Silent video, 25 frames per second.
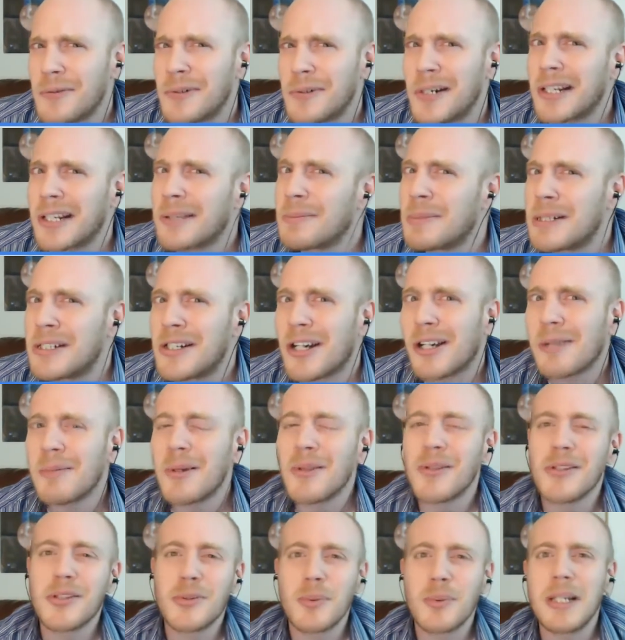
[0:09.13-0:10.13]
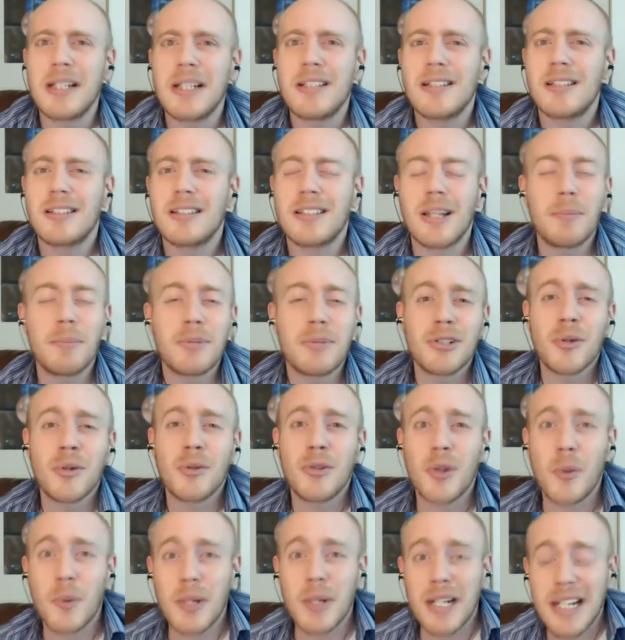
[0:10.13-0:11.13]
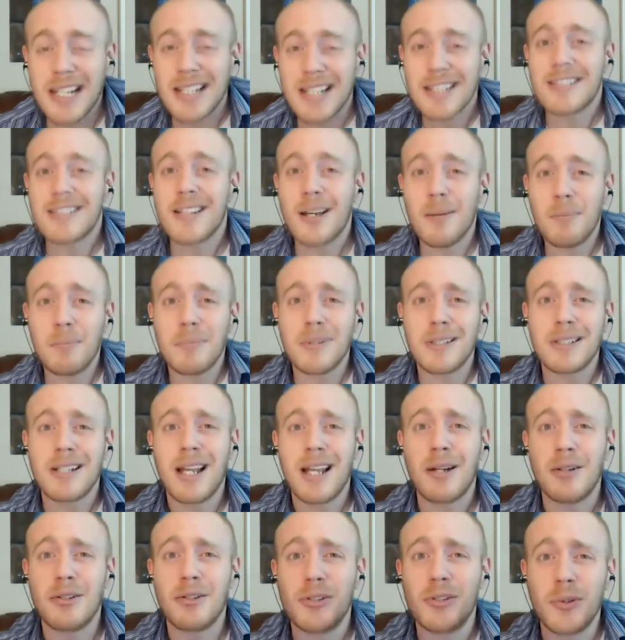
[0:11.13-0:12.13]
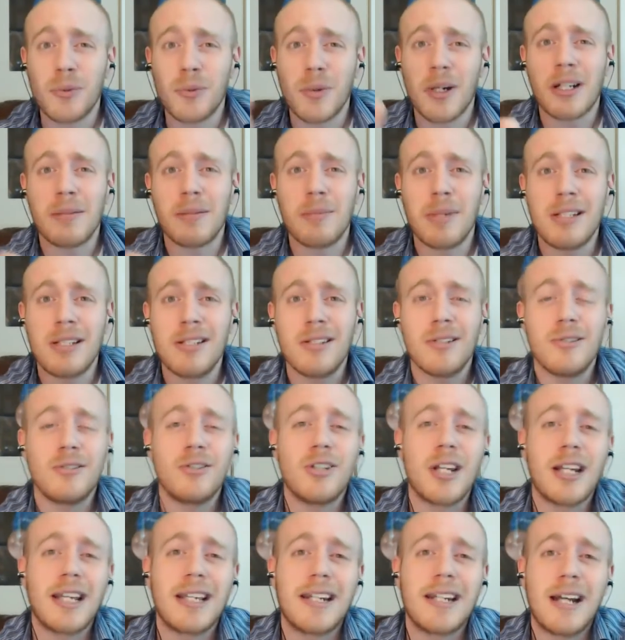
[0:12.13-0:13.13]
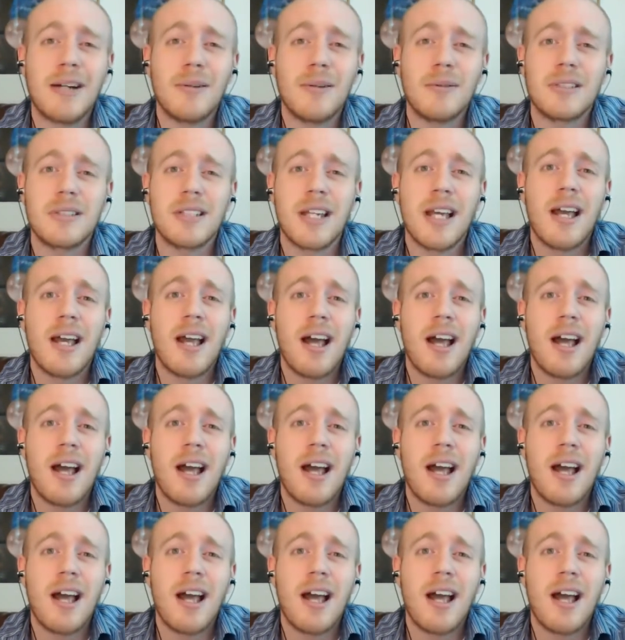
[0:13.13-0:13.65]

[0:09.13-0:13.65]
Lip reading: We're not going to be talking about this week's episode, though it is up, and I do recommend you check it out.